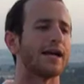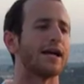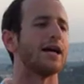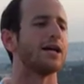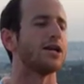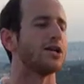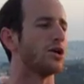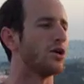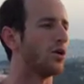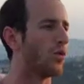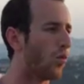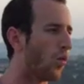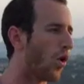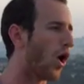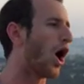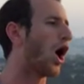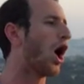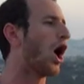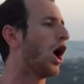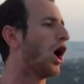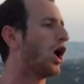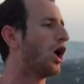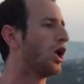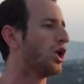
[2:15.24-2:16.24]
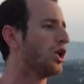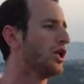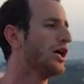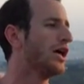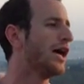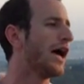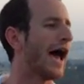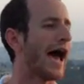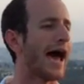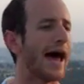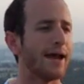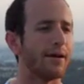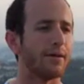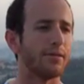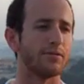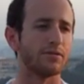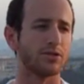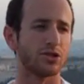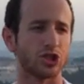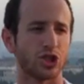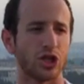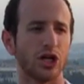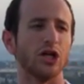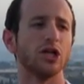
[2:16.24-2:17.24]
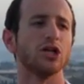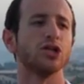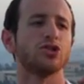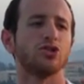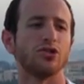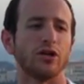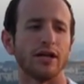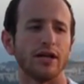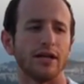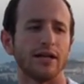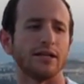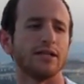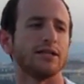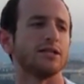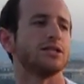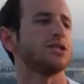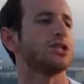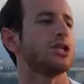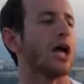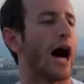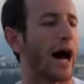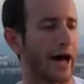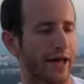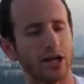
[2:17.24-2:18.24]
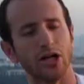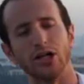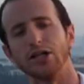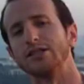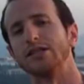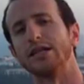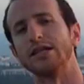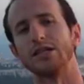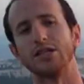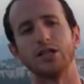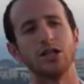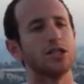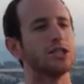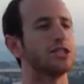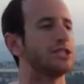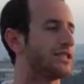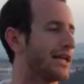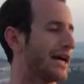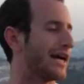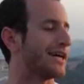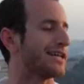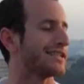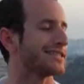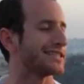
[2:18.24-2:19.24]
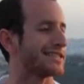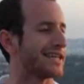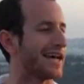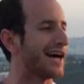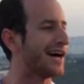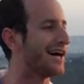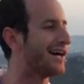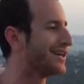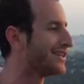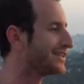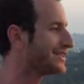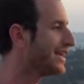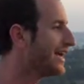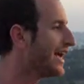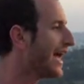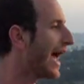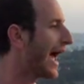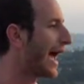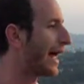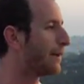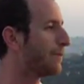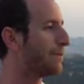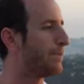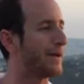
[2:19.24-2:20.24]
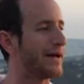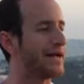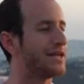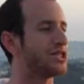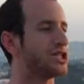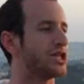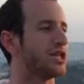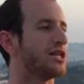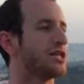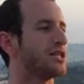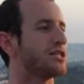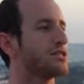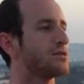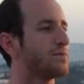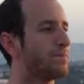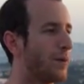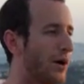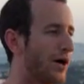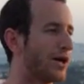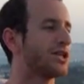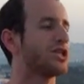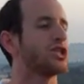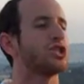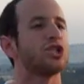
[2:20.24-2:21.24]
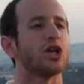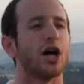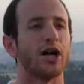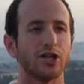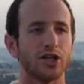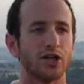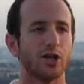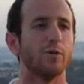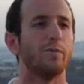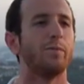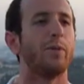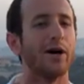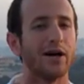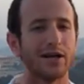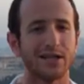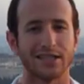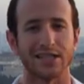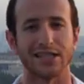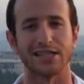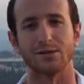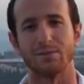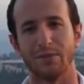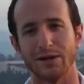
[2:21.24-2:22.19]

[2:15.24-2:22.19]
at your wall and children huddled in your jail cells and pigeons perched on your perches.